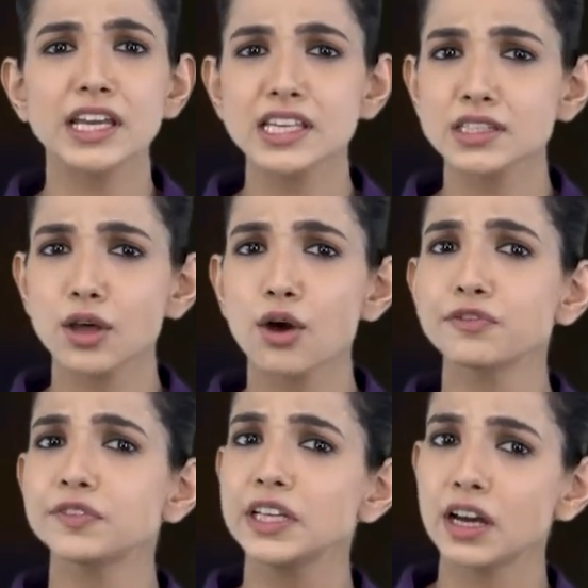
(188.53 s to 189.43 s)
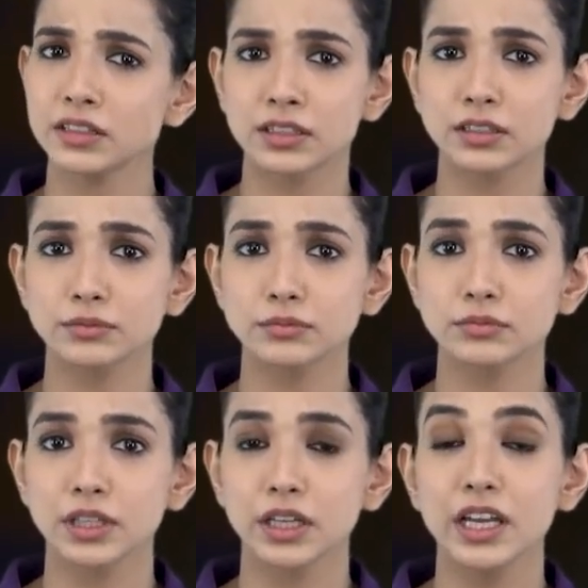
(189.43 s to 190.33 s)
is of the other.
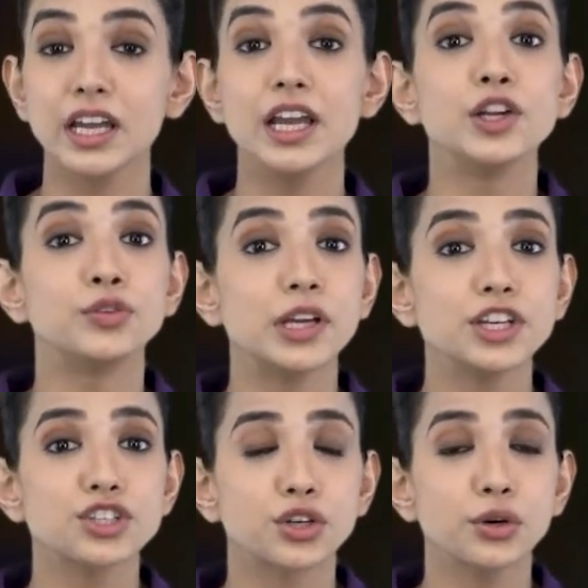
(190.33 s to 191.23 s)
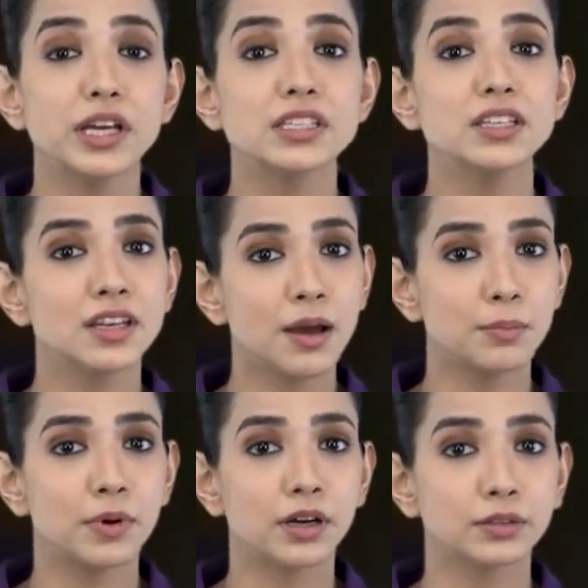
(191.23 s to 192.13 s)
Ratio is a
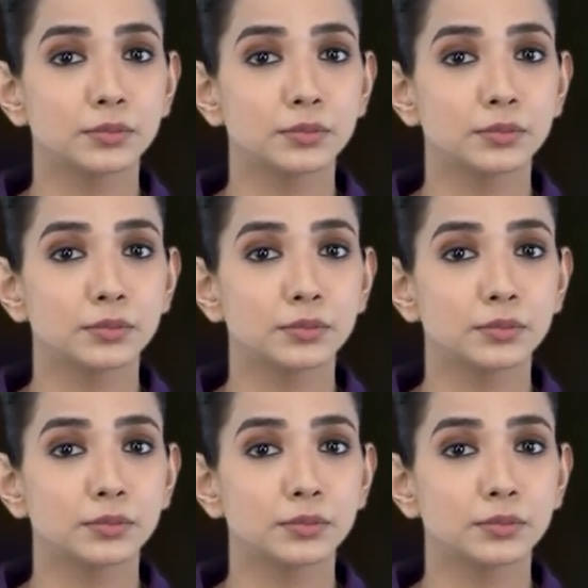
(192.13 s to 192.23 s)
number.